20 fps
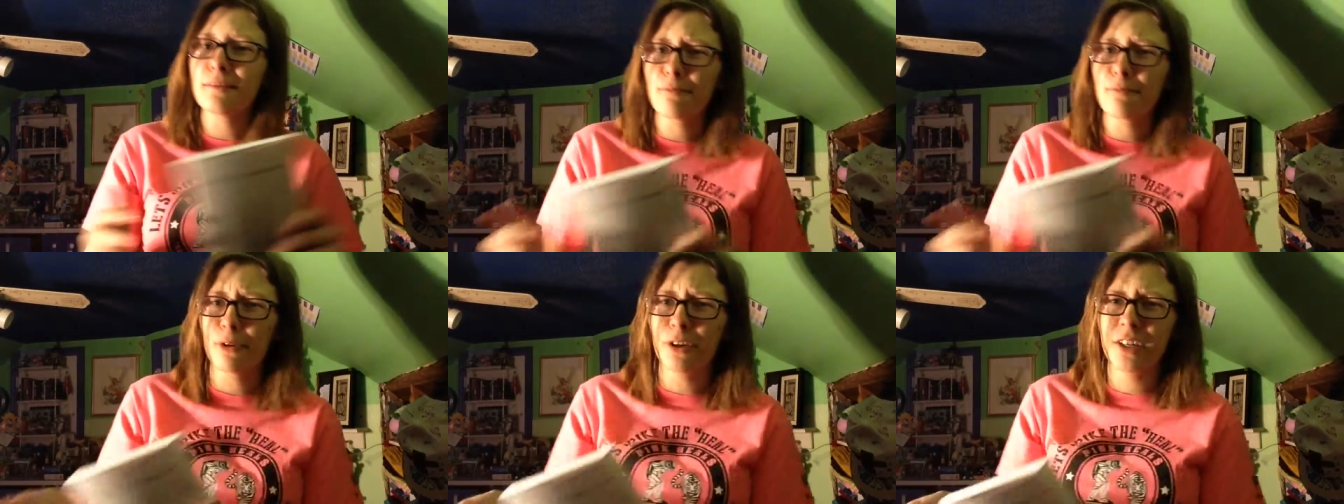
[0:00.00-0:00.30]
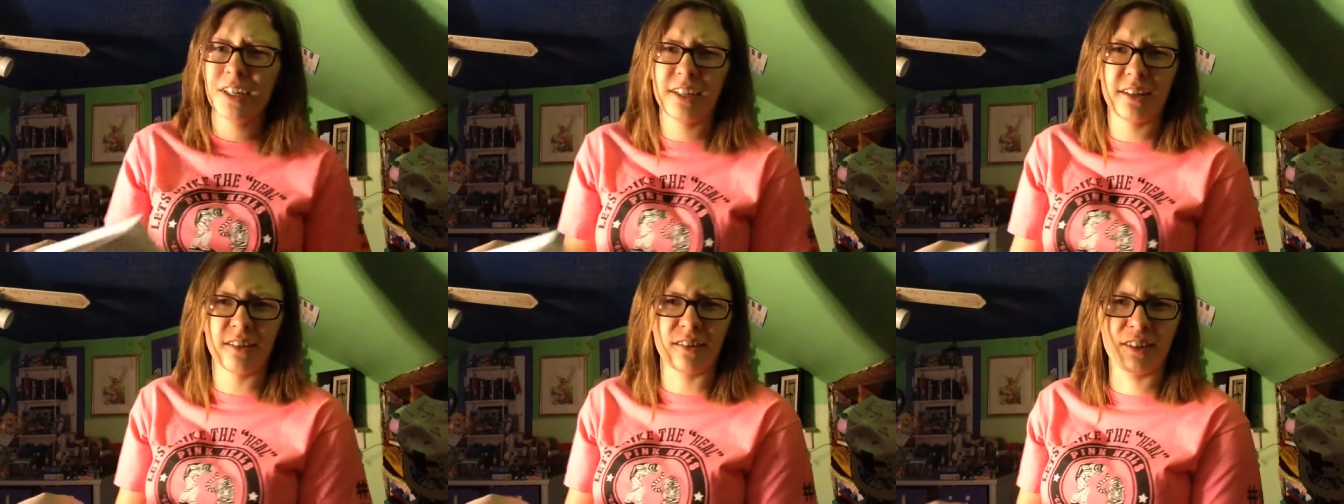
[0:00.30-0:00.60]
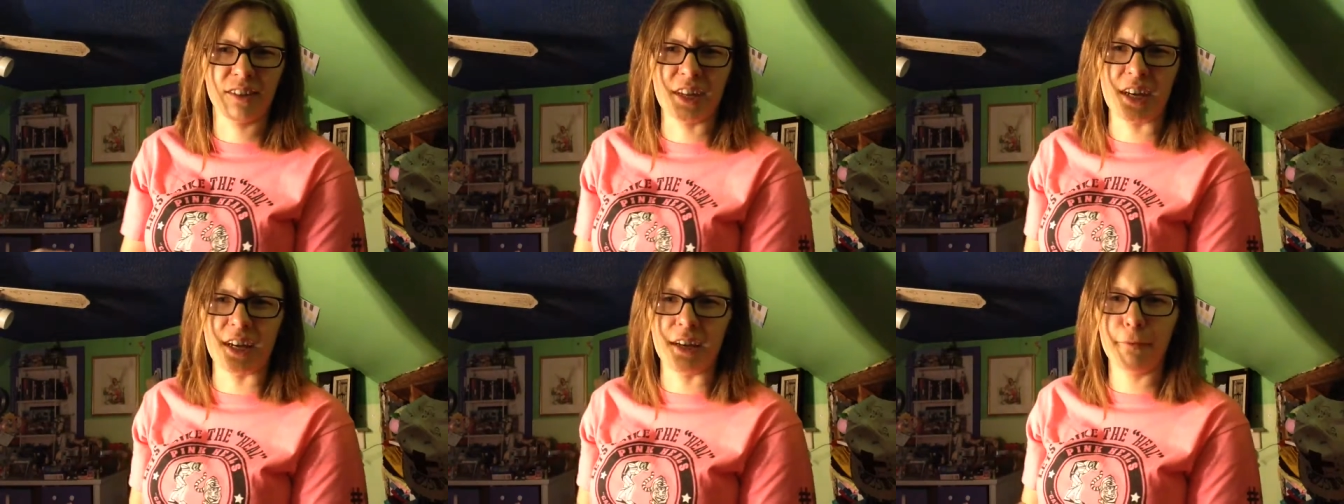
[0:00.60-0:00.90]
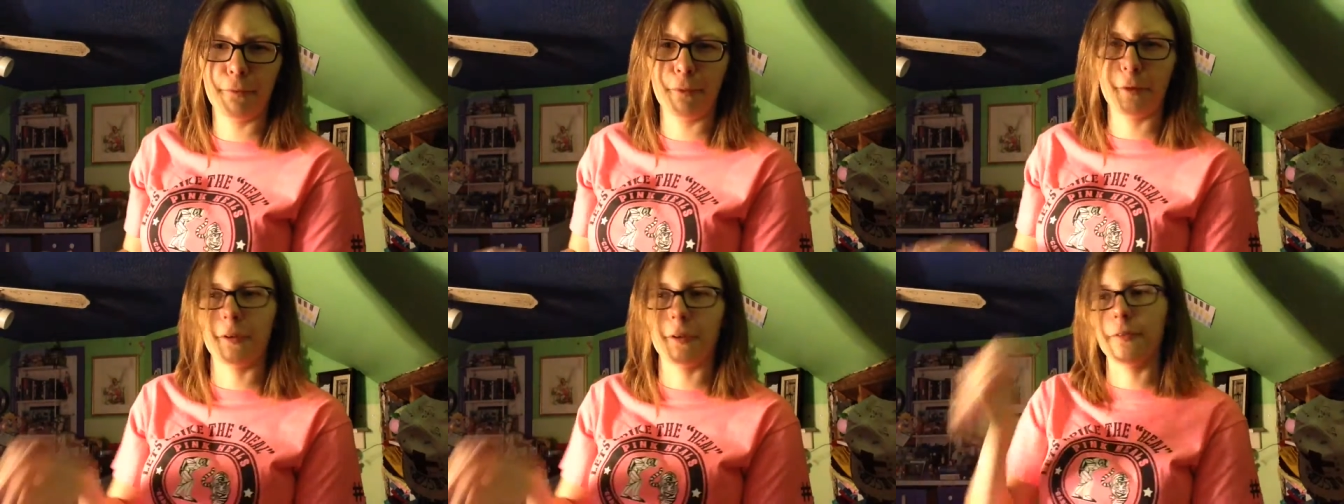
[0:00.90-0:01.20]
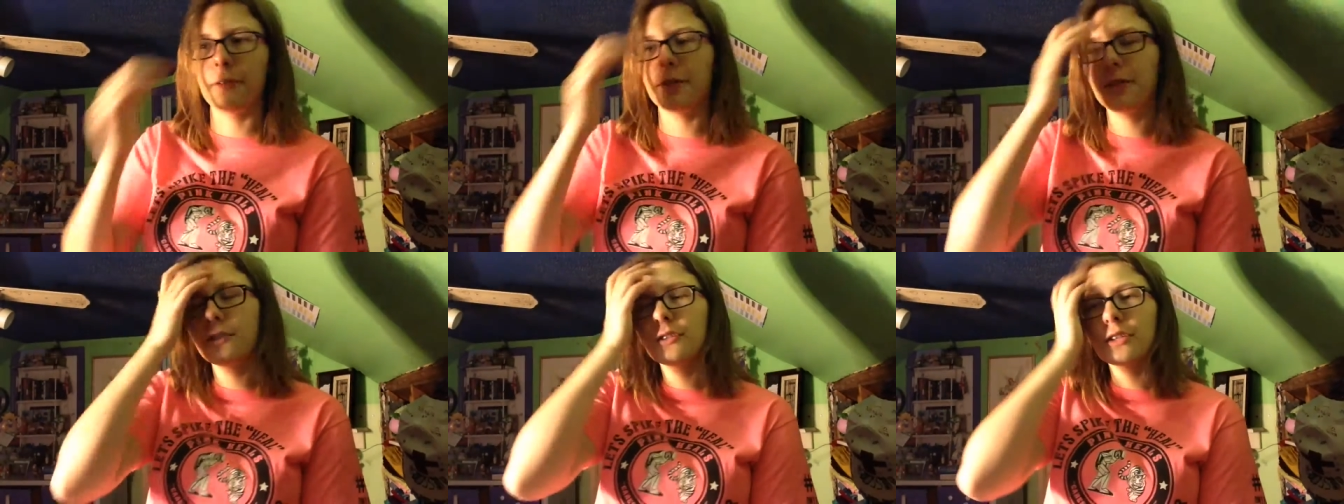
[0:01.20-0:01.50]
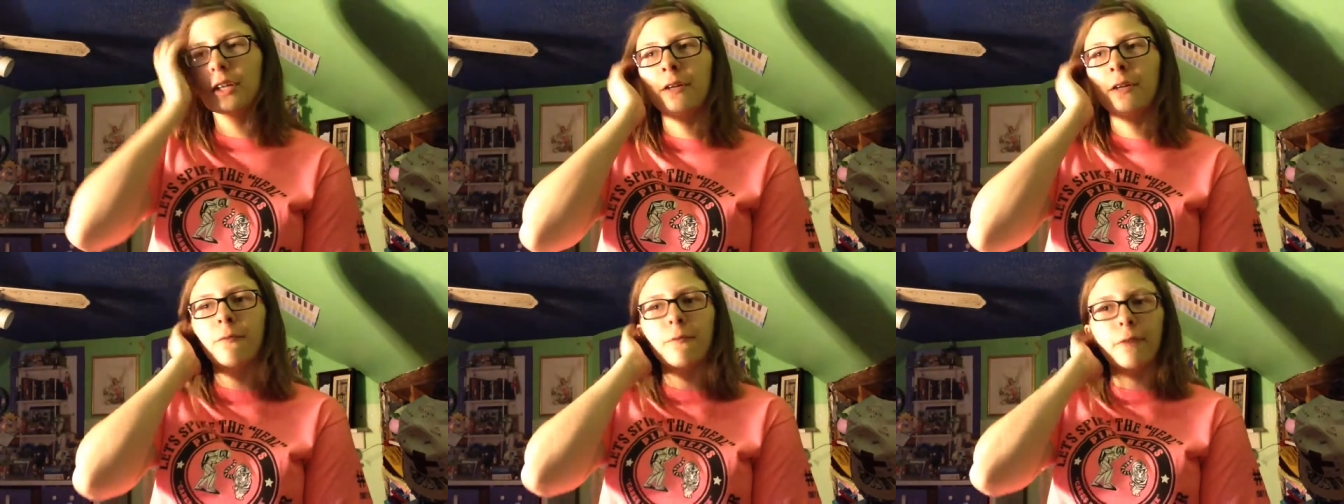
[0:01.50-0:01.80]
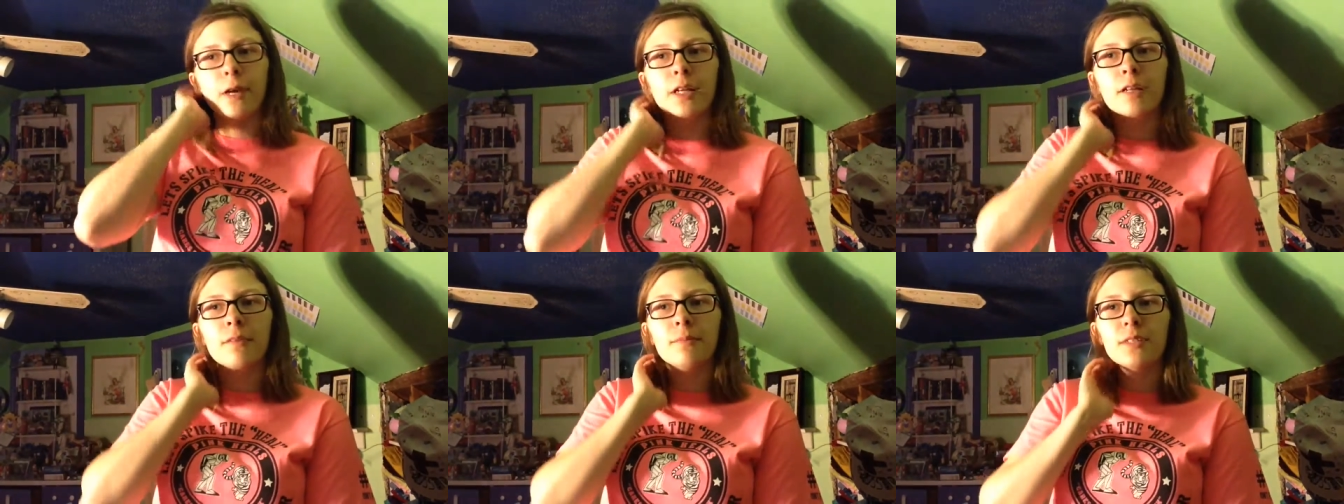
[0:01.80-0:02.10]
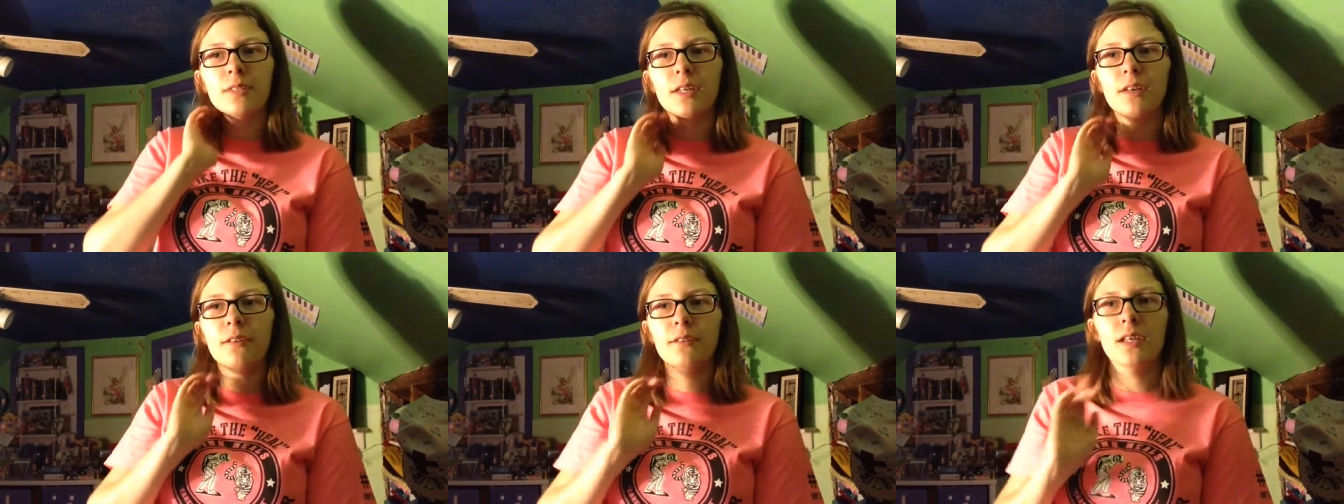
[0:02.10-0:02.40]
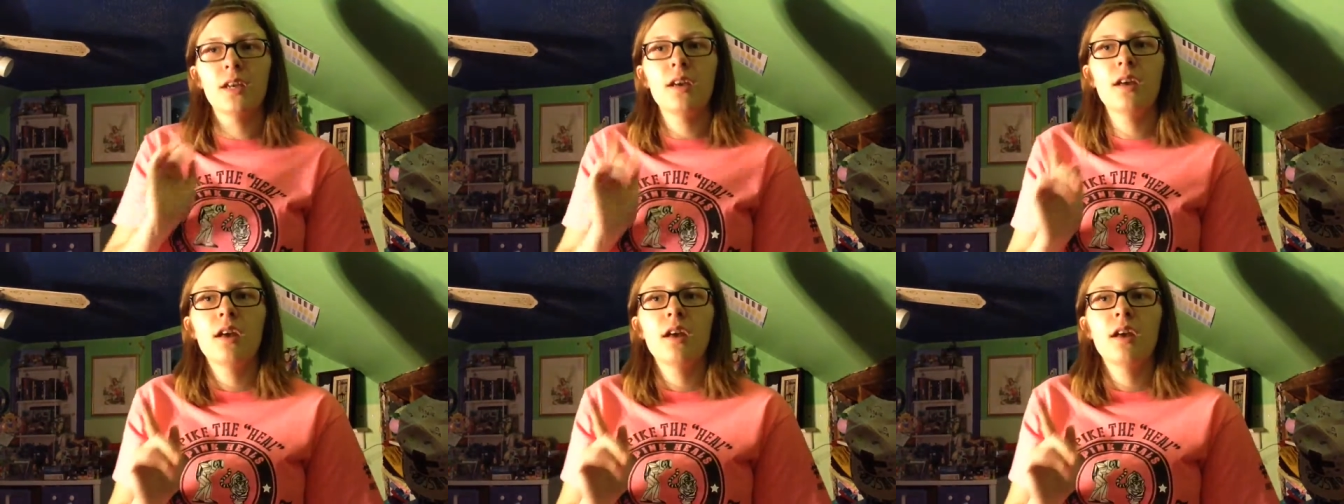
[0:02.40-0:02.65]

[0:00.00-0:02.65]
point in their life where they're really trying to find themselves